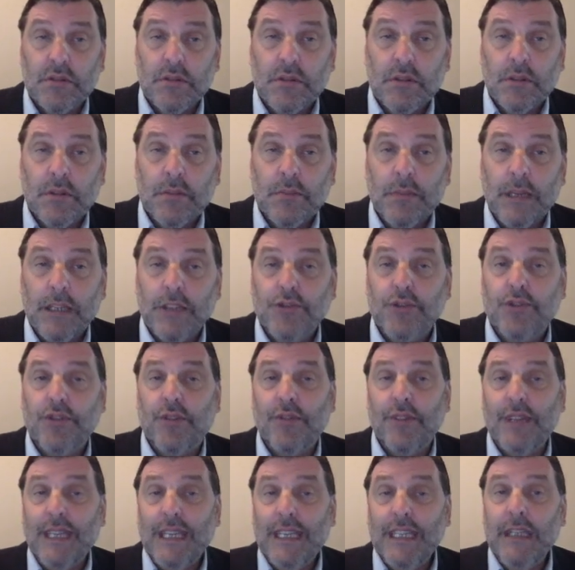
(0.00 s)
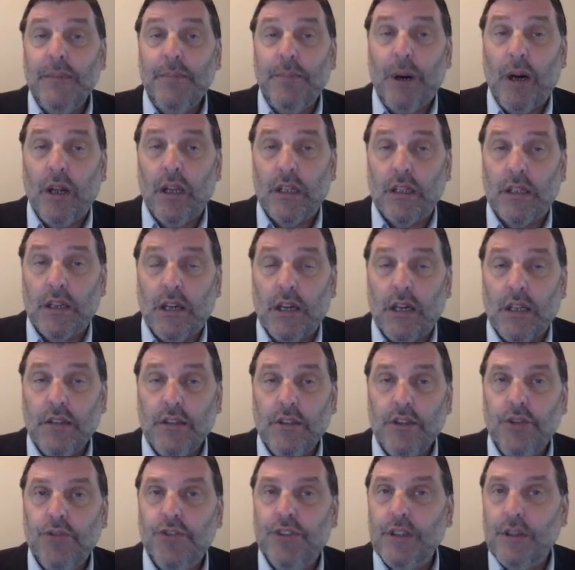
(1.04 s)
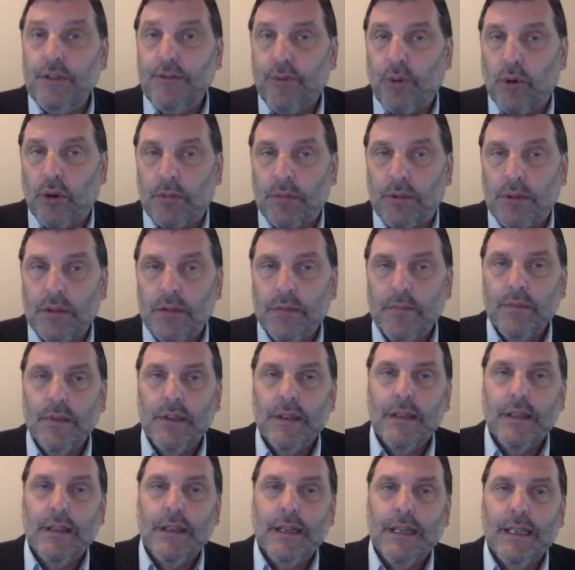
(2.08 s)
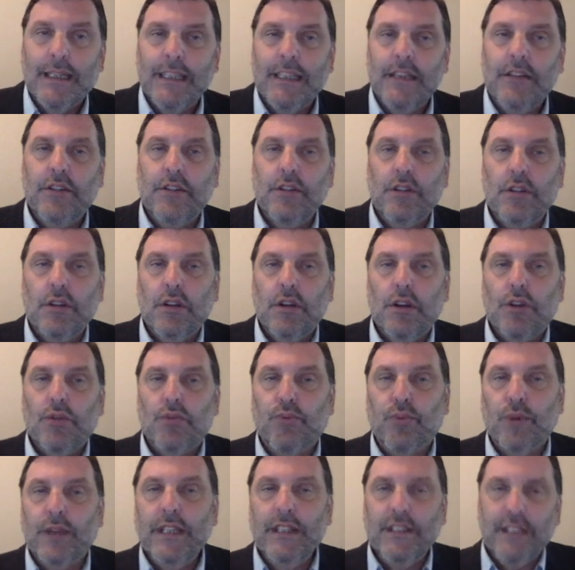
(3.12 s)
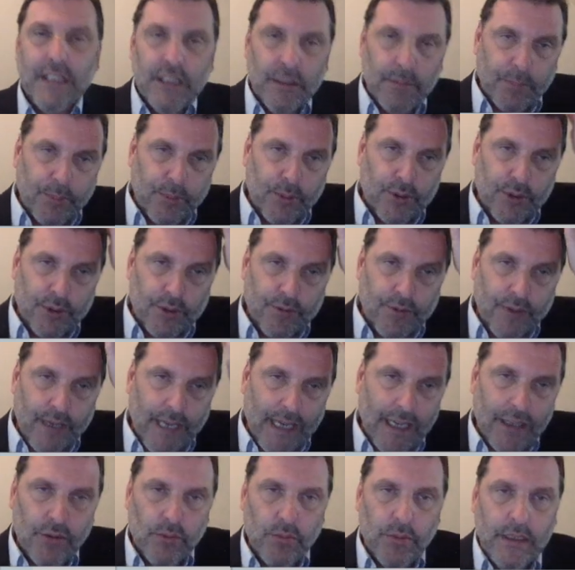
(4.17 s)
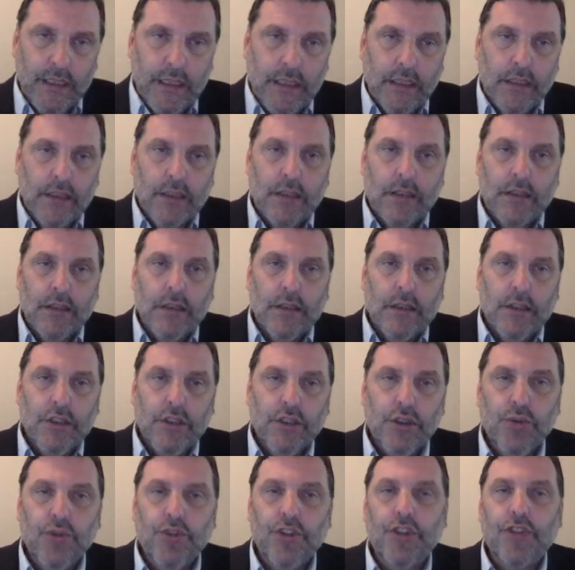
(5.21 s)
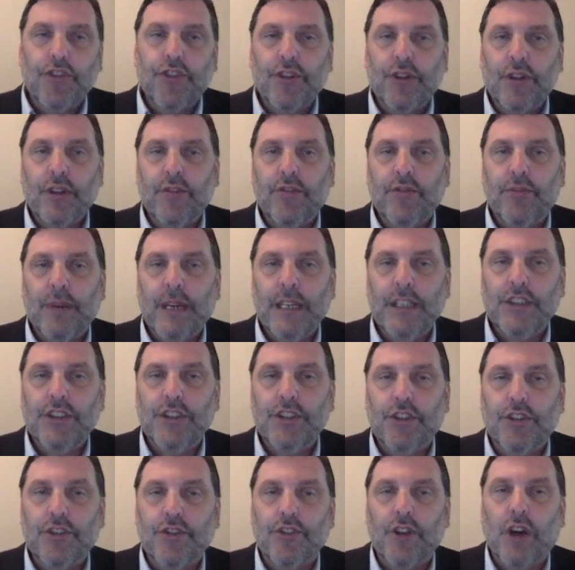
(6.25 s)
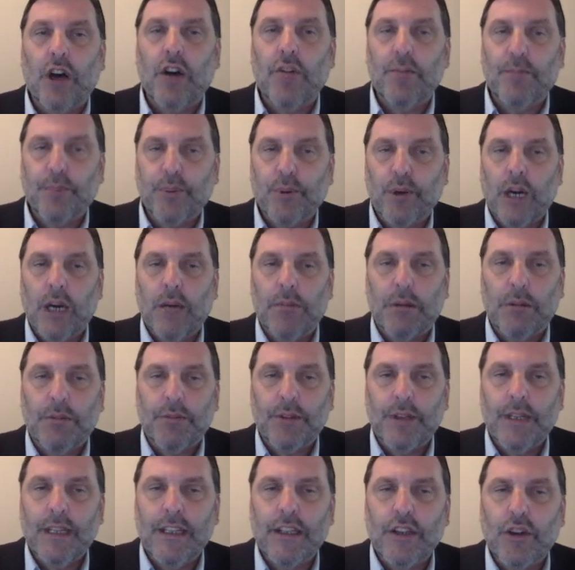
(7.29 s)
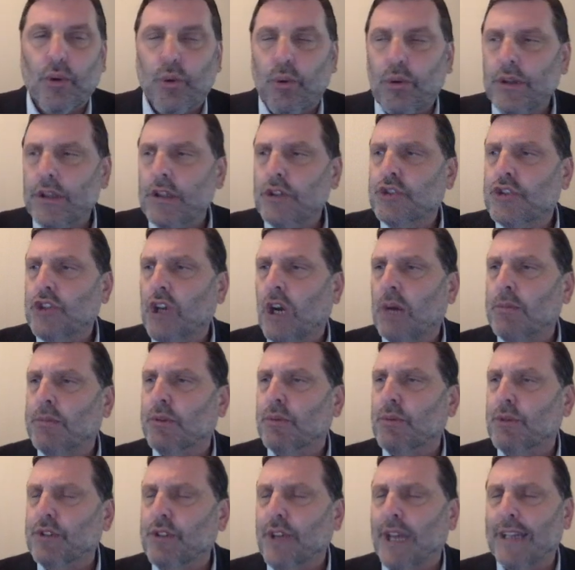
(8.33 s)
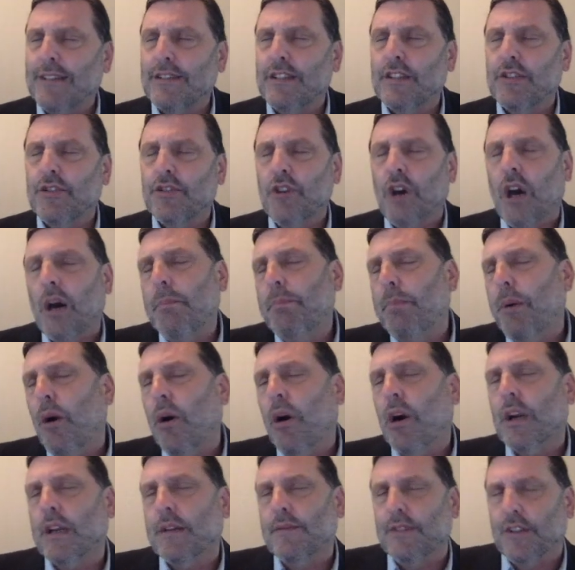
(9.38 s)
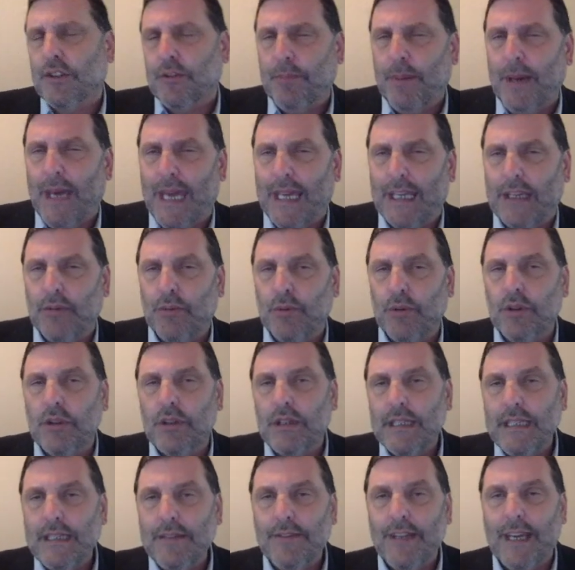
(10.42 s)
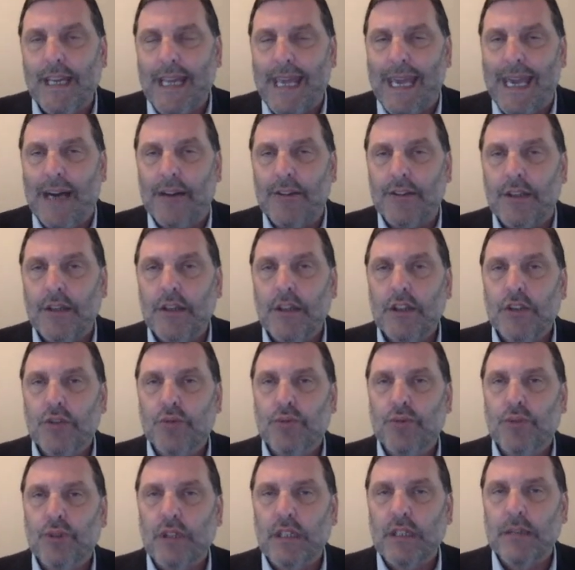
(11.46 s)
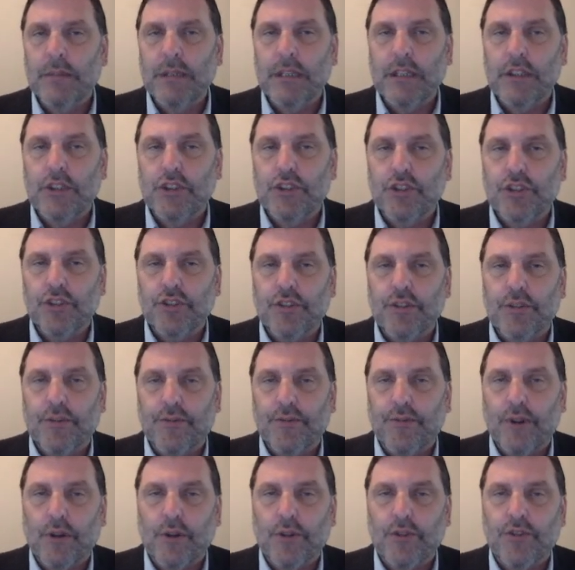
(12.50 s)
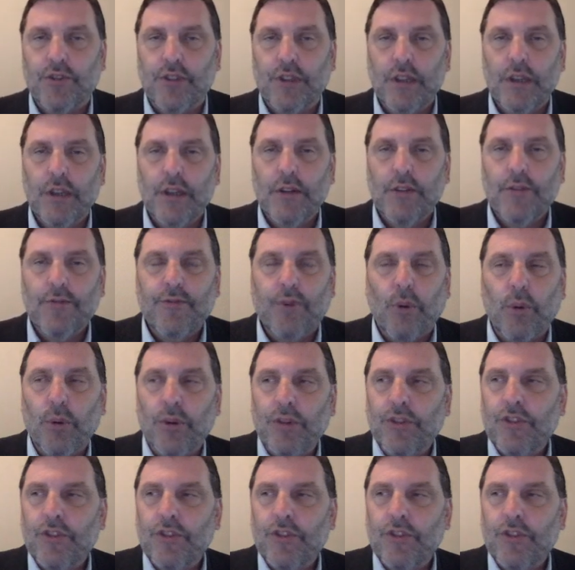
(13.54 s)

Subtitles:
measures of any polygon using a formula, and then reasoning and proof. How do we use this certain information to solve problems? And the coordinate geometry, which actually is not part of this packet, we're going to leave that out because we're going to limit it to just the first four